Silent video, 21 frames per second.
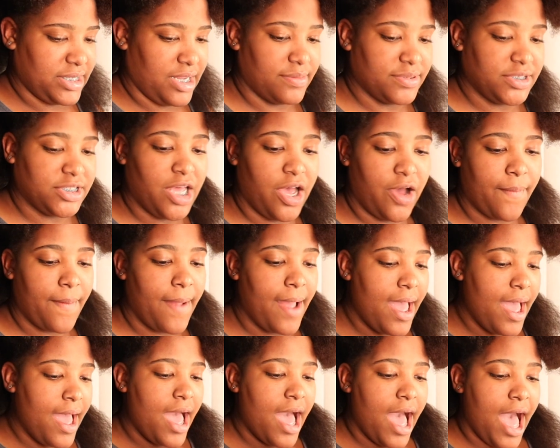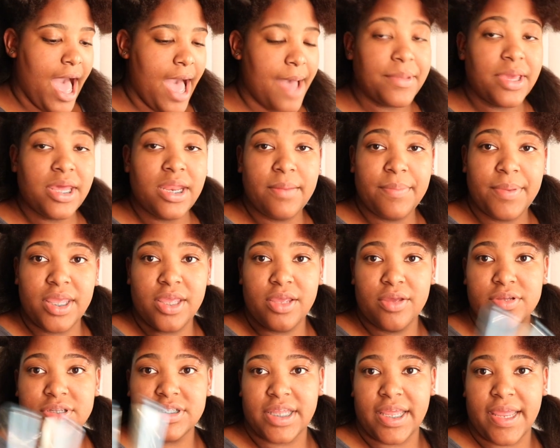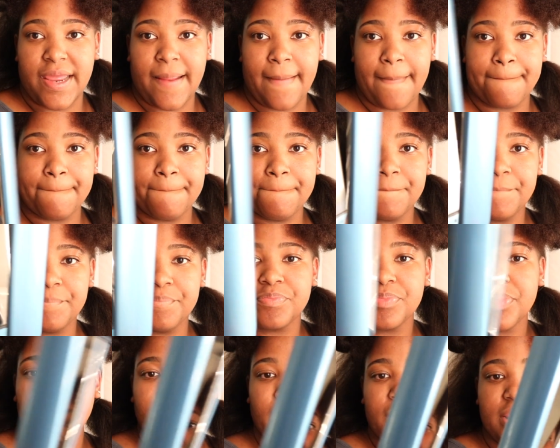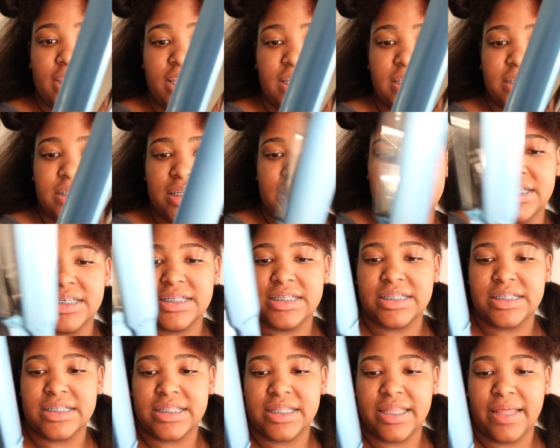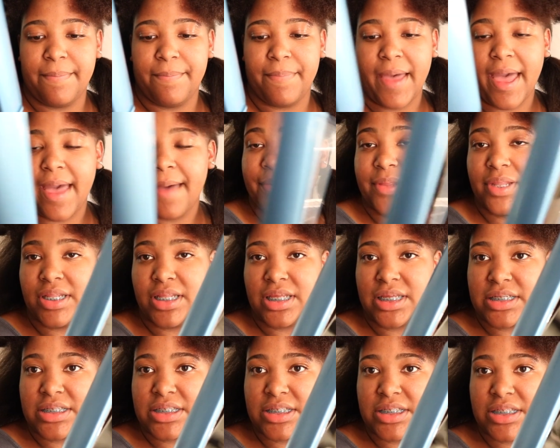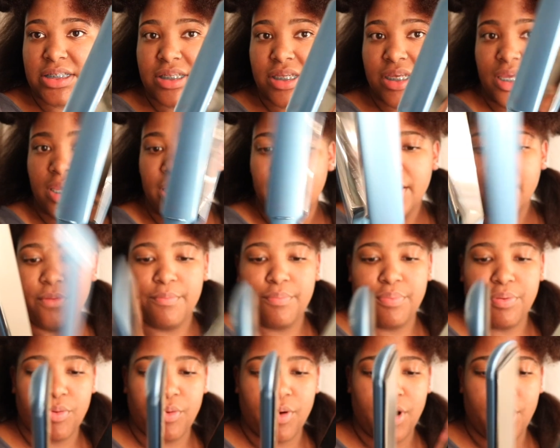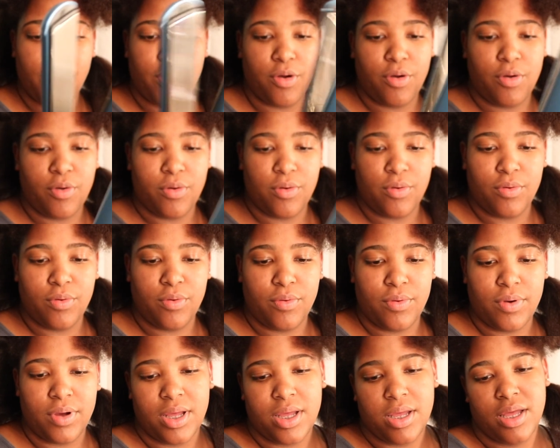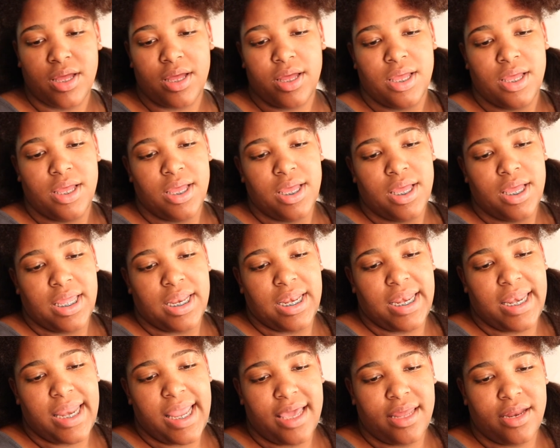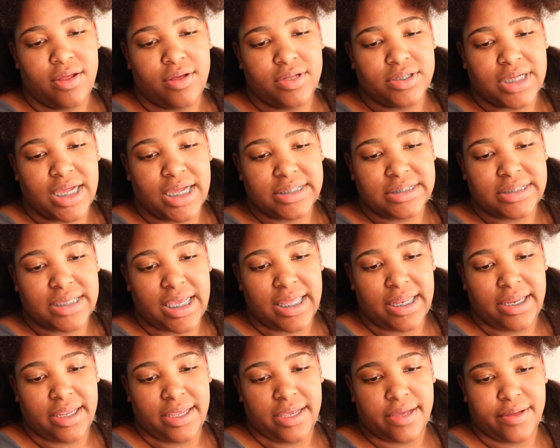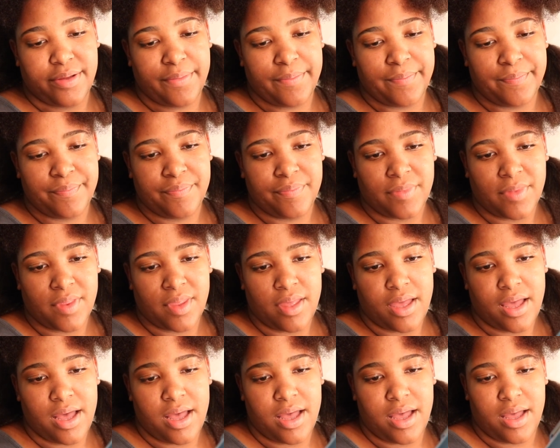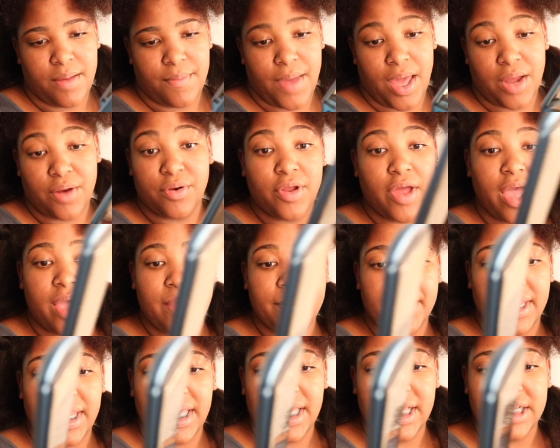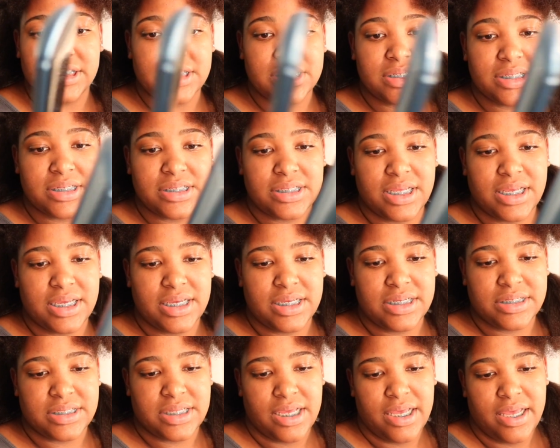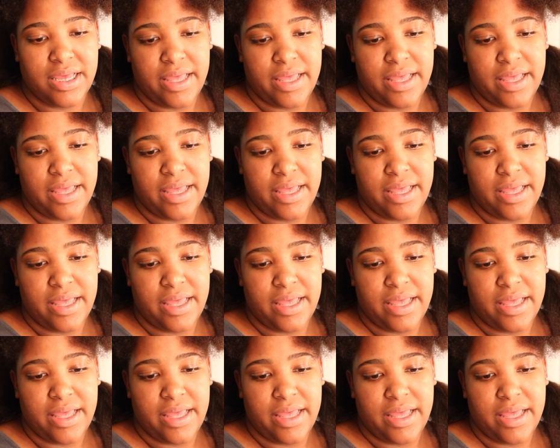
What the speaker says: So I'm gonna be using, this is the Babyliss Pro Nano Titanium. I don't know how many inches this is,